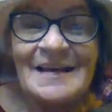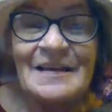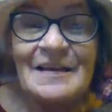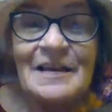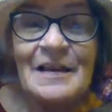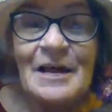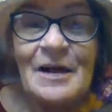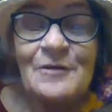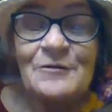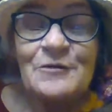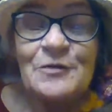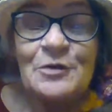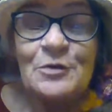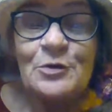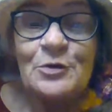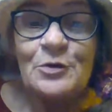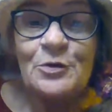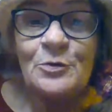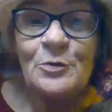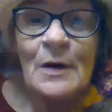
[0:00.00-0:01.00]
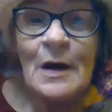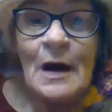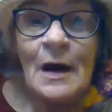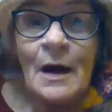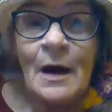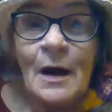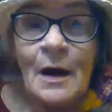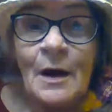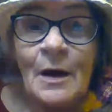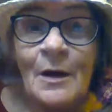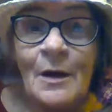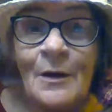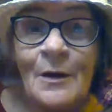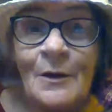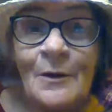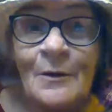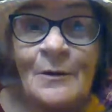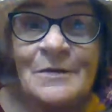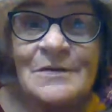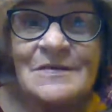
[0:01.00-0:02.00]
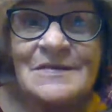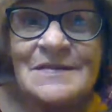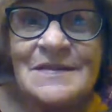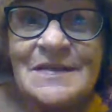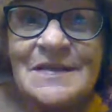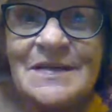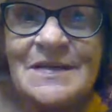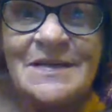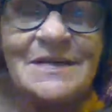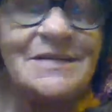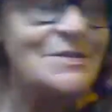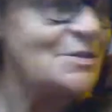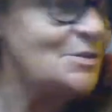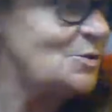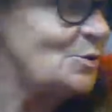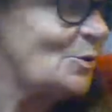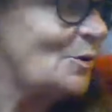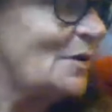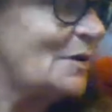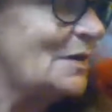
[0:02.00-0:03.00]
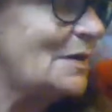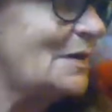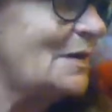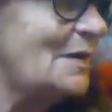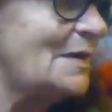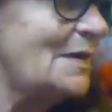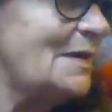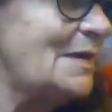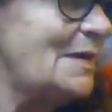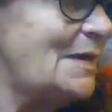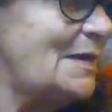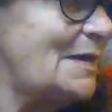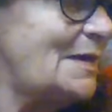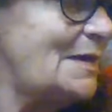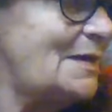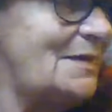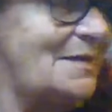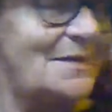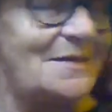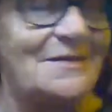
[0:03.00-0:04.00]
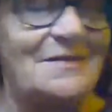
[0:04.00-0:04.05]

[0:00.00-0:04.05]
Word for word: Love to you all. See you shortly.